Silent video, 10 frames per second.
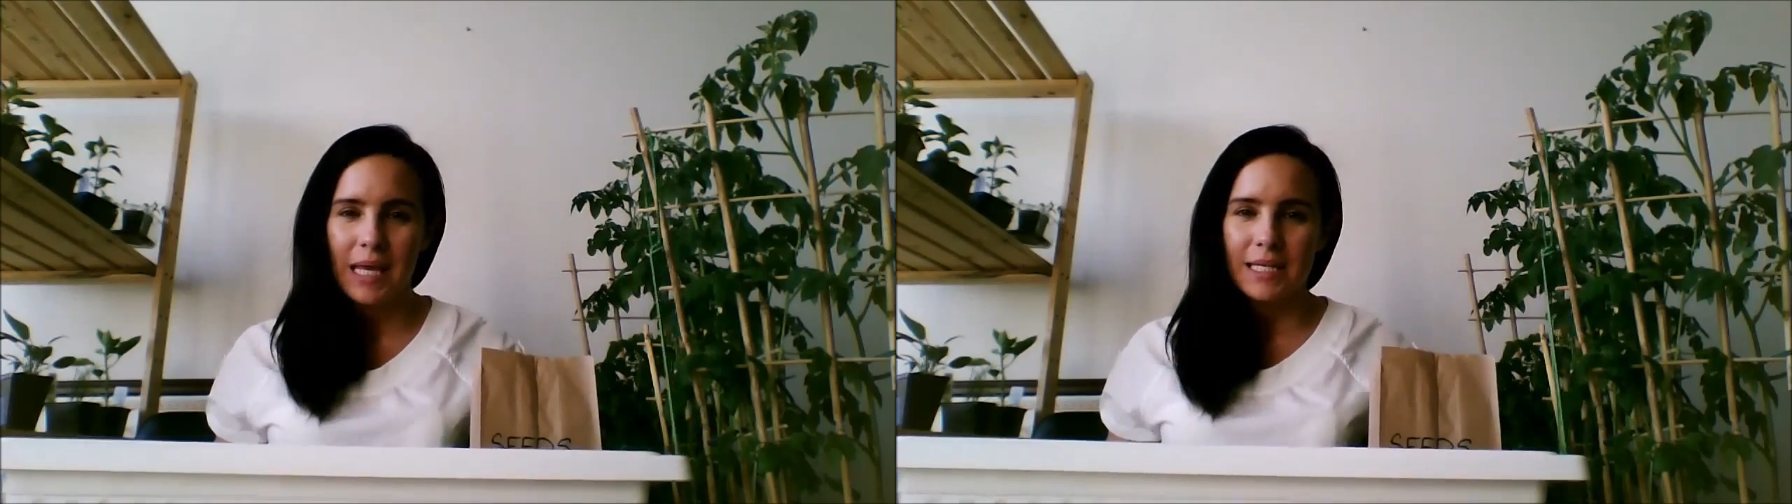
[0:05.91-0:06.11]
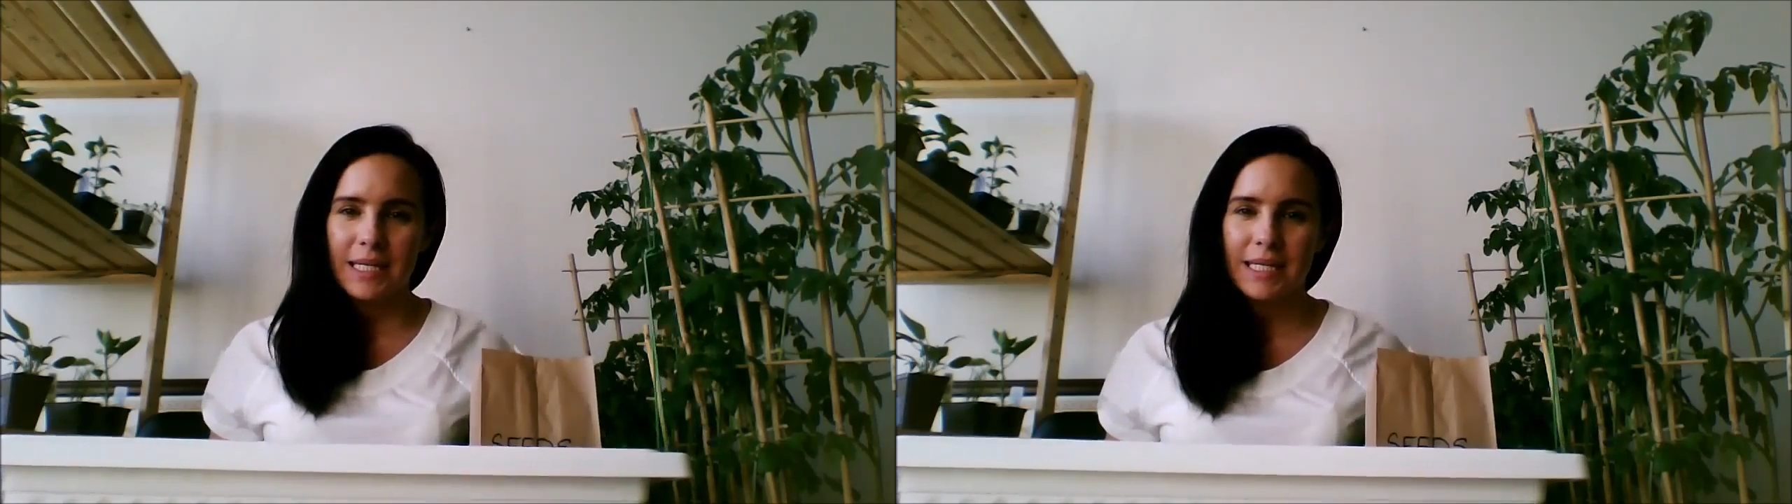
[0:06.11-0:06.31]

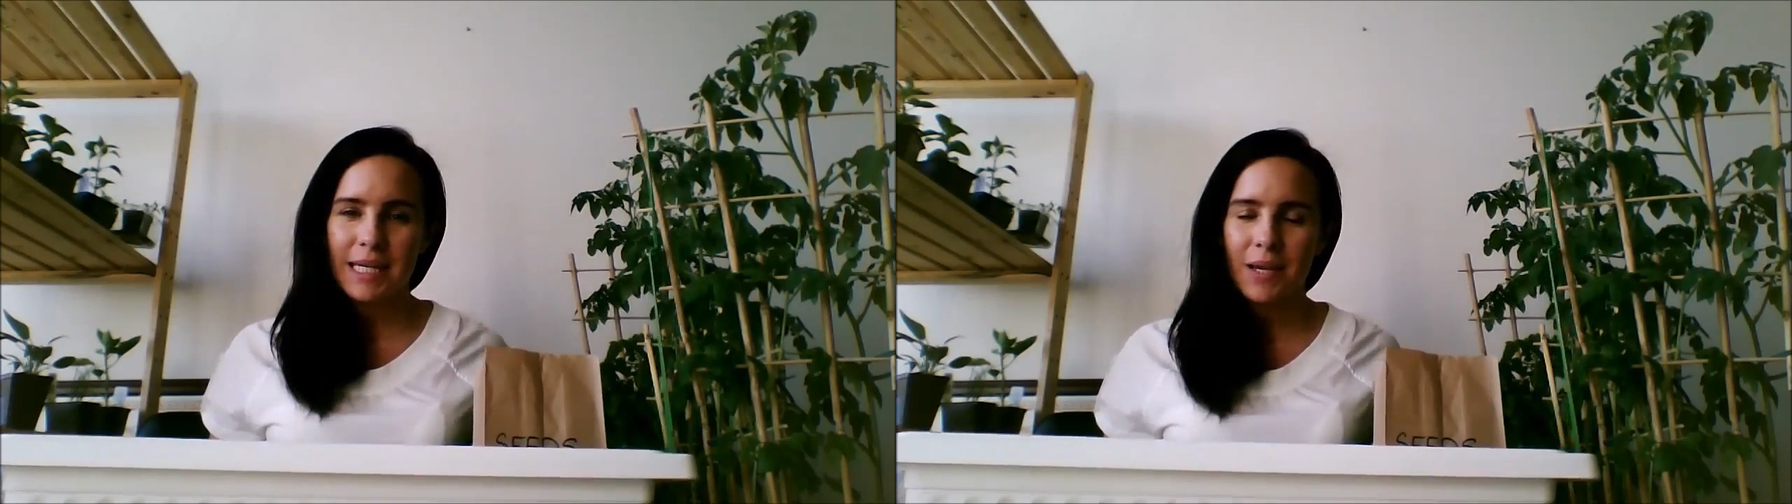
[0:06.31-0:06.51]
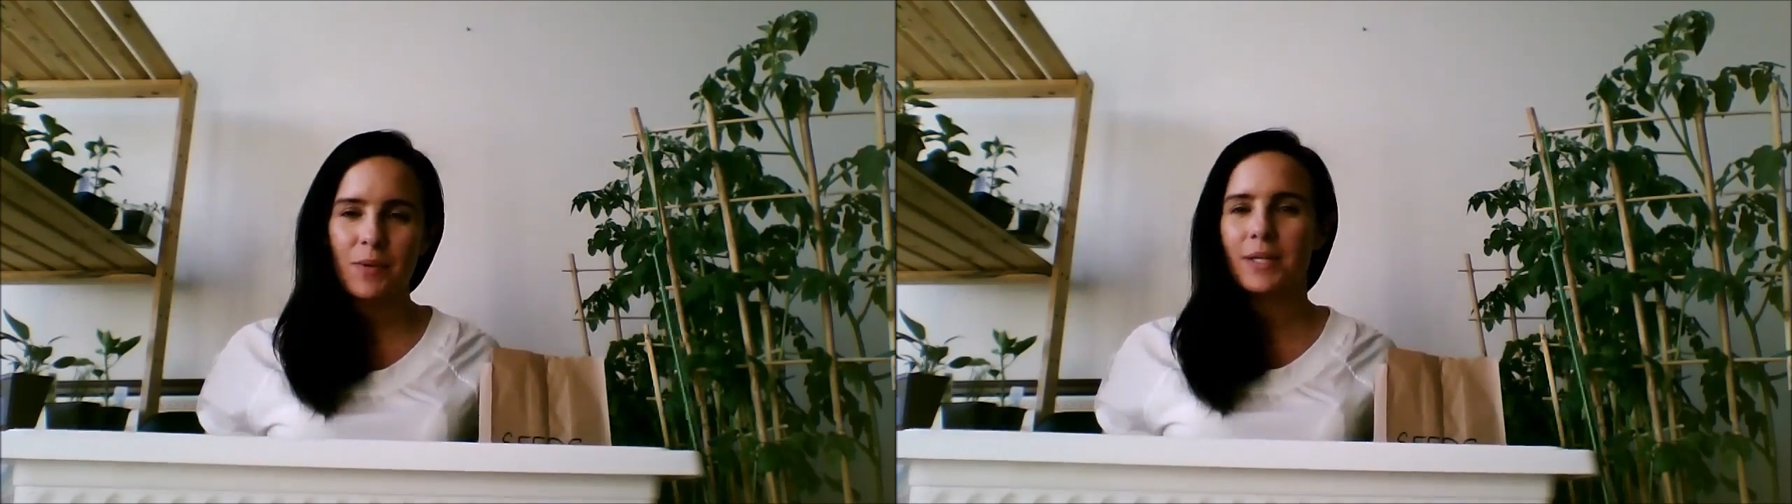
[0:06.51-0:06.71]

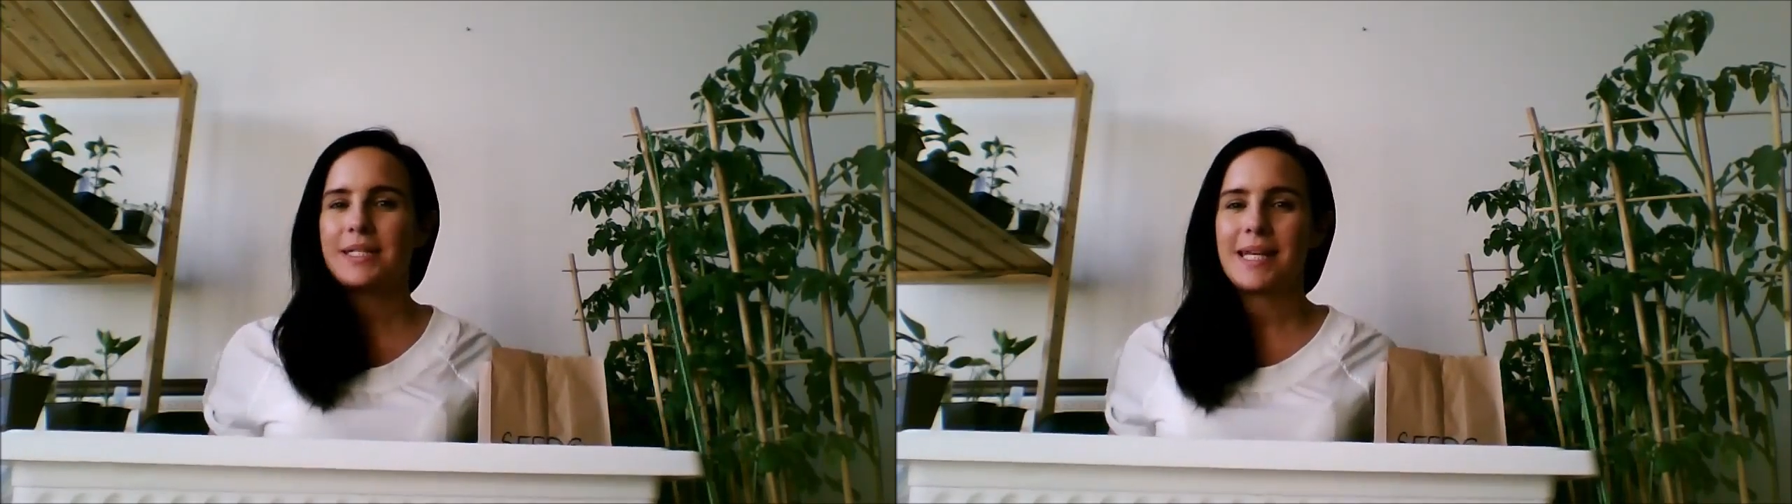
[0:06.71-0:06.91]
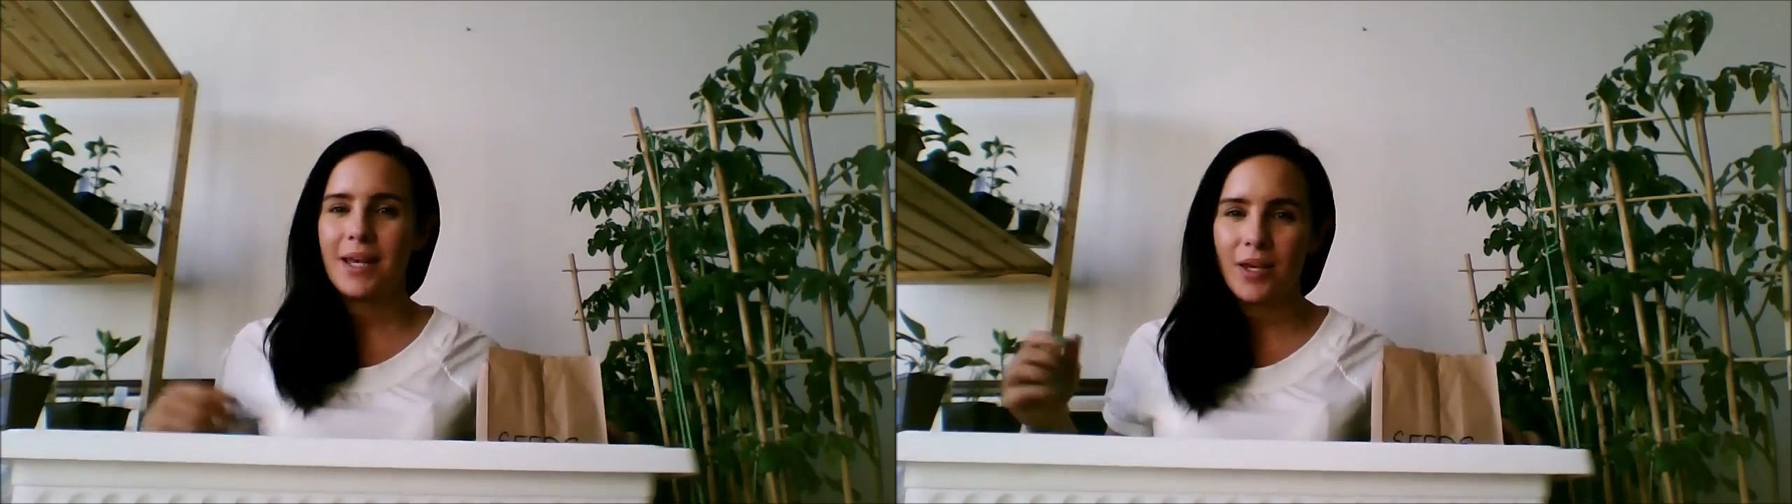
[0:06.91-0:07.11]
Today I want
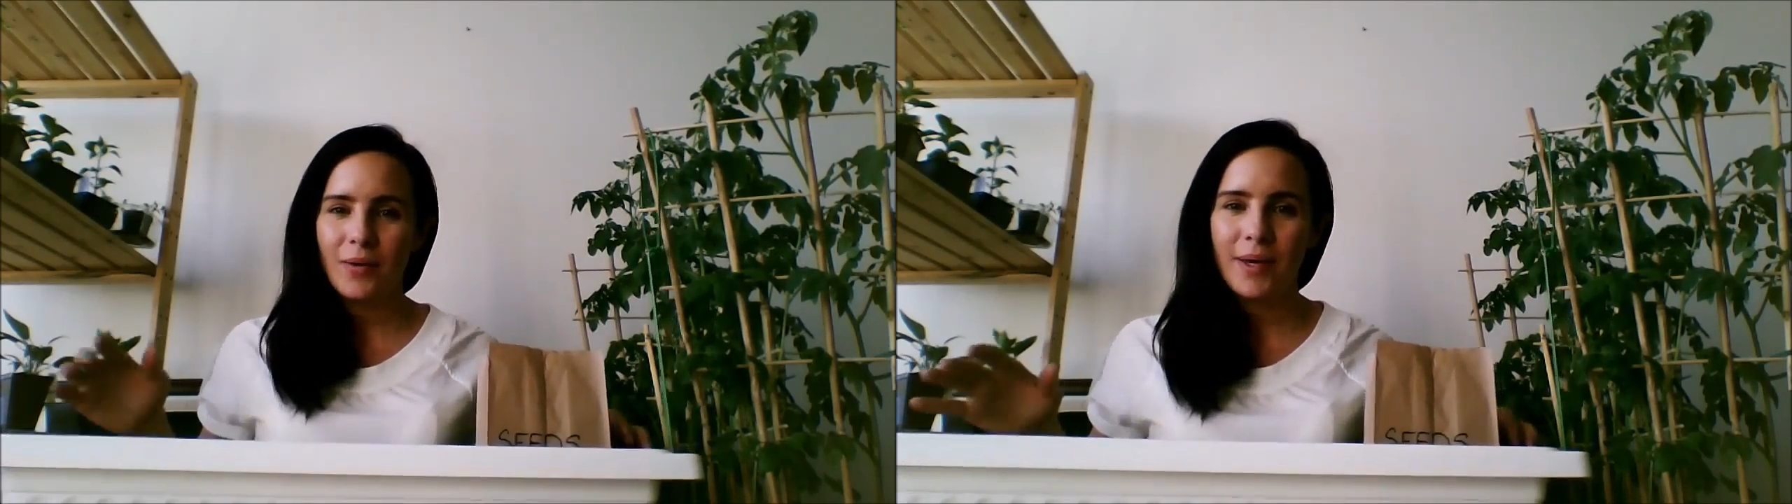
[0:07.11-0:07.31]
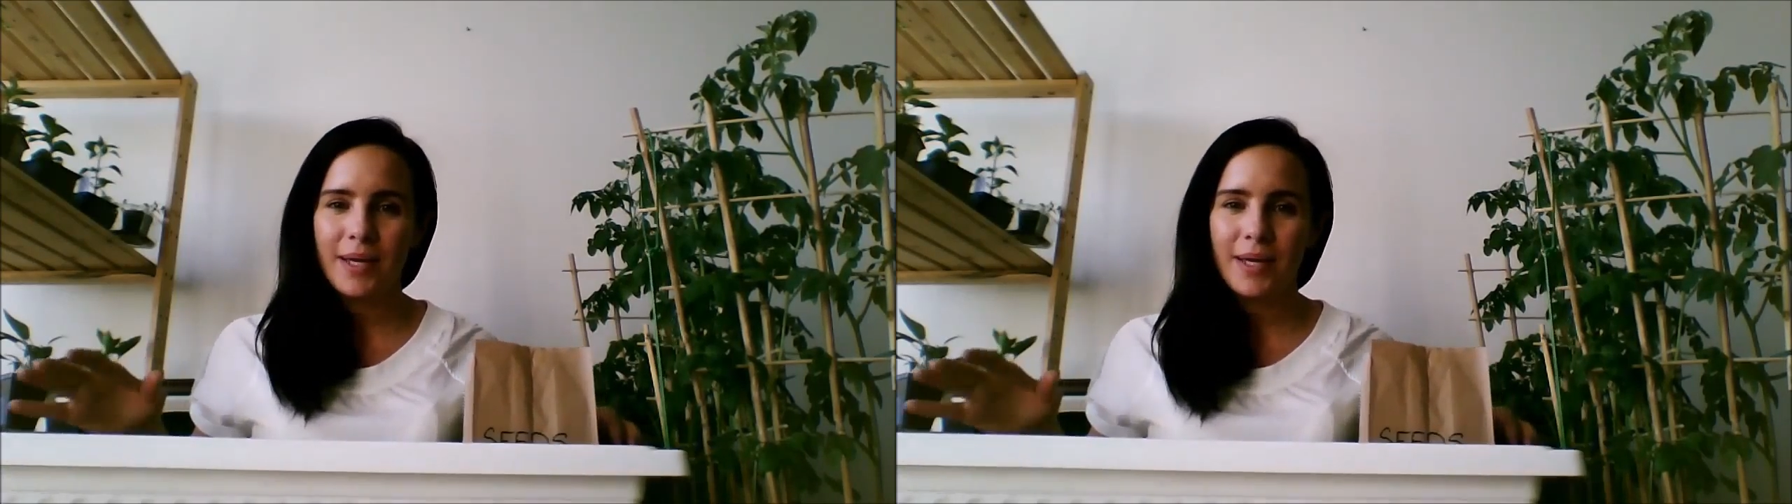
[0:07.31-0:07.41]
to tell you